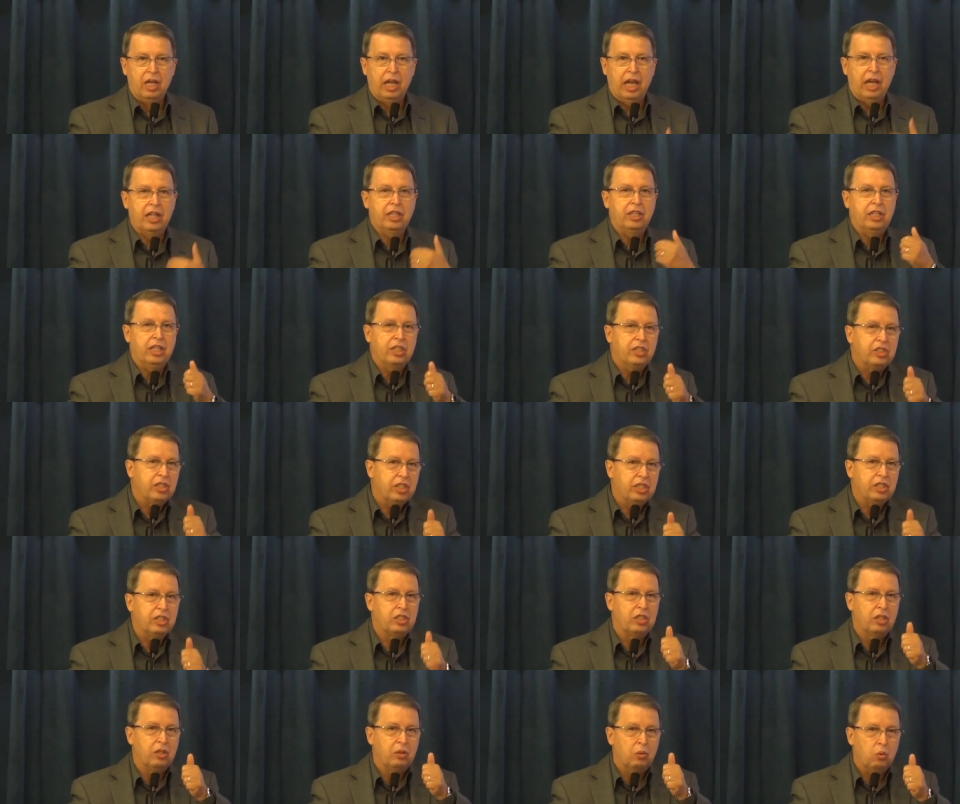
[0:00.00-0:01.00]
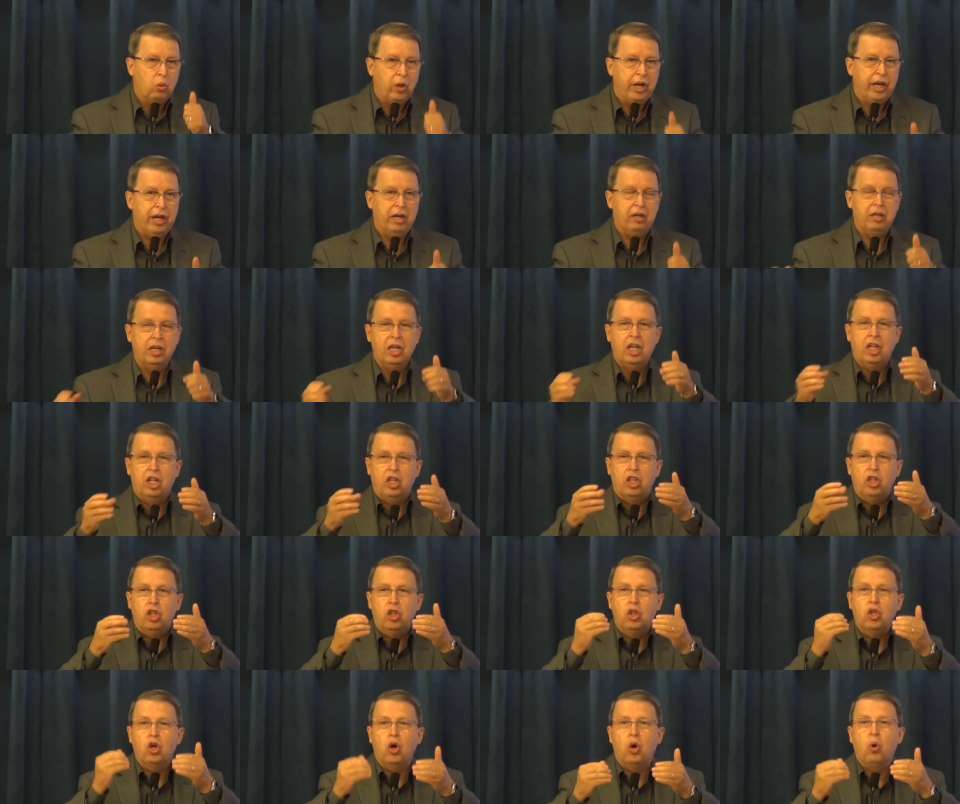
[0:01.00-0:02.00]
And this is where
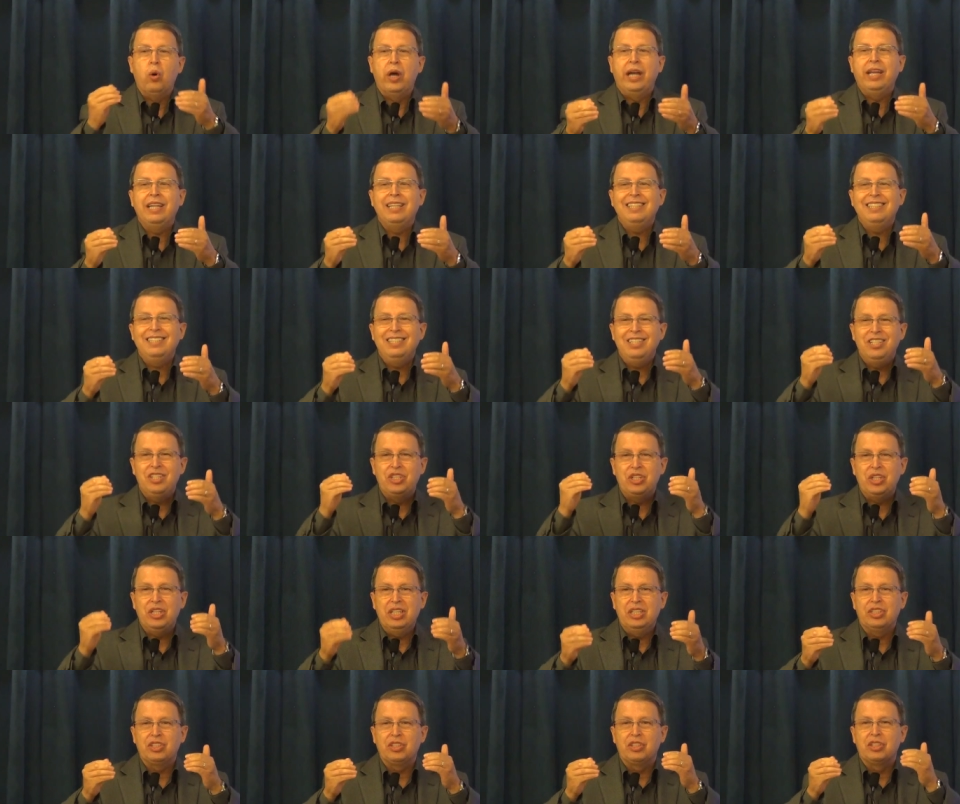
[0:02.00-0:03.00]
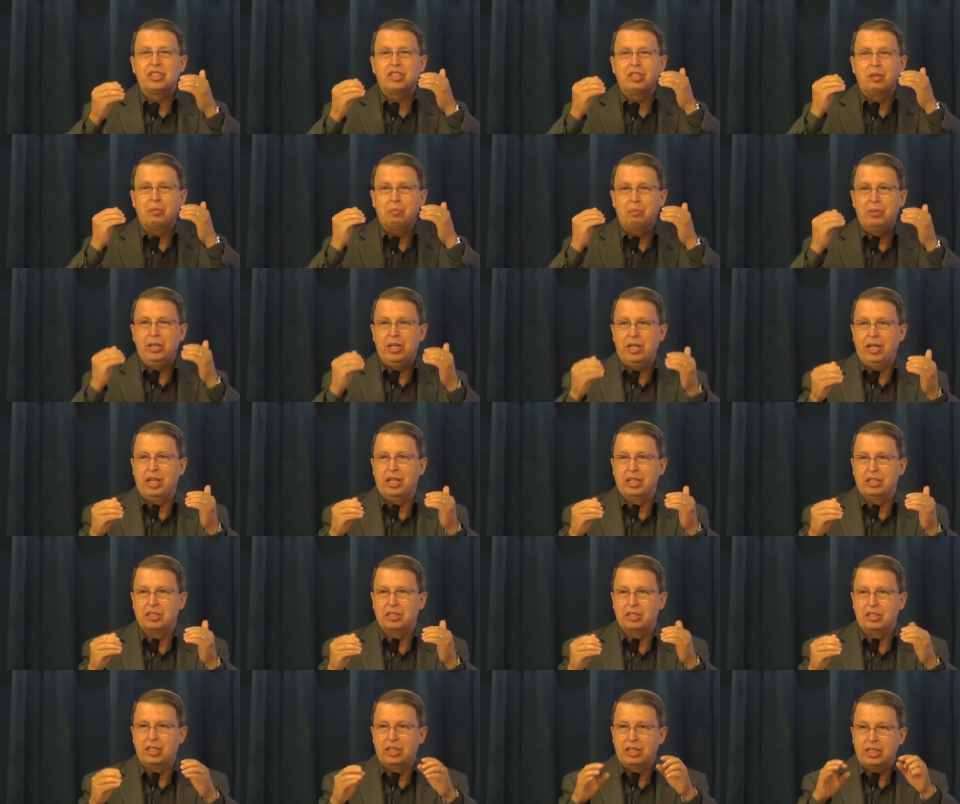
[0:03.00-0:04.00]
knowing Jesus
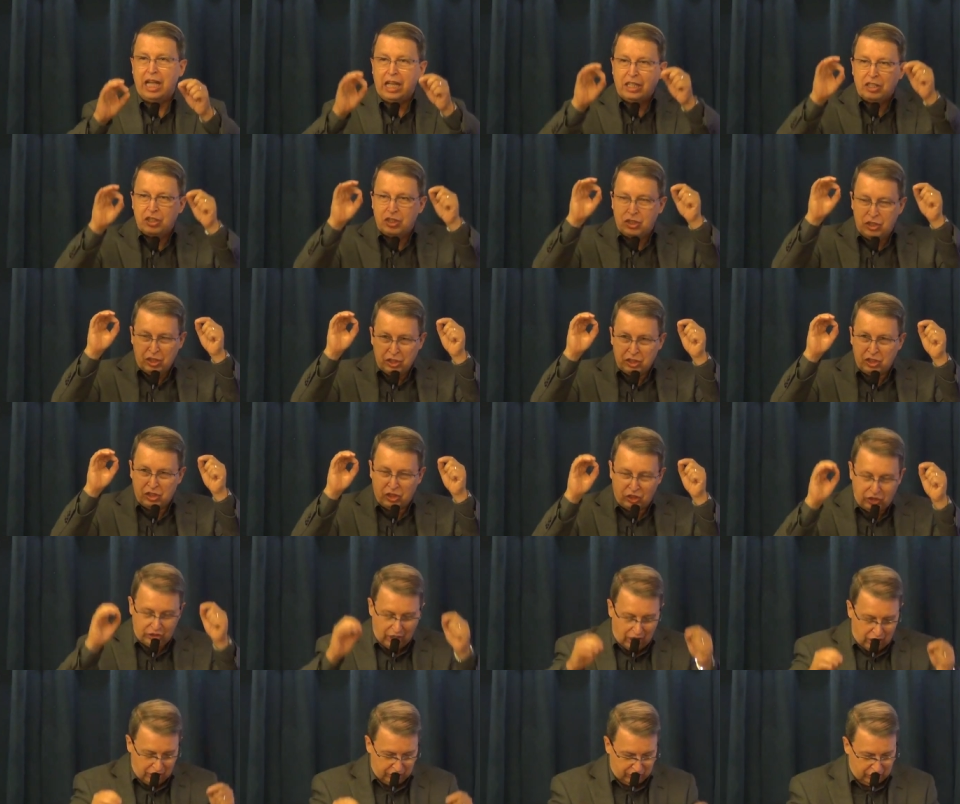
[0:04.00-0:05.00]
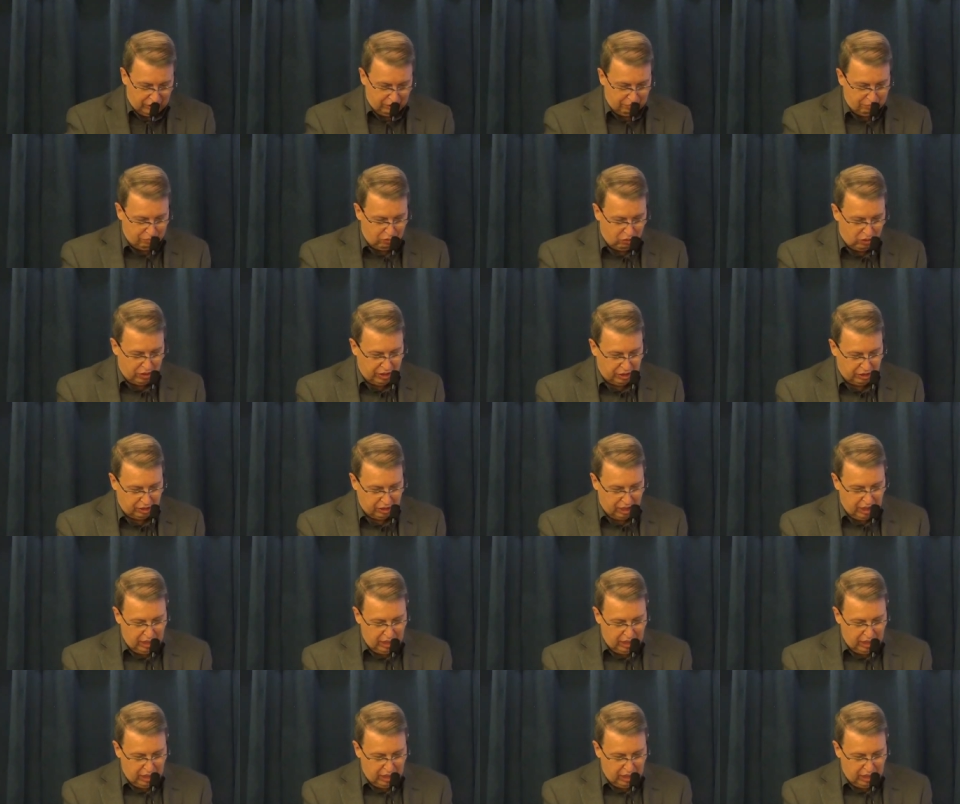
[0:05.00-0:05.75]
begins. That's the starting point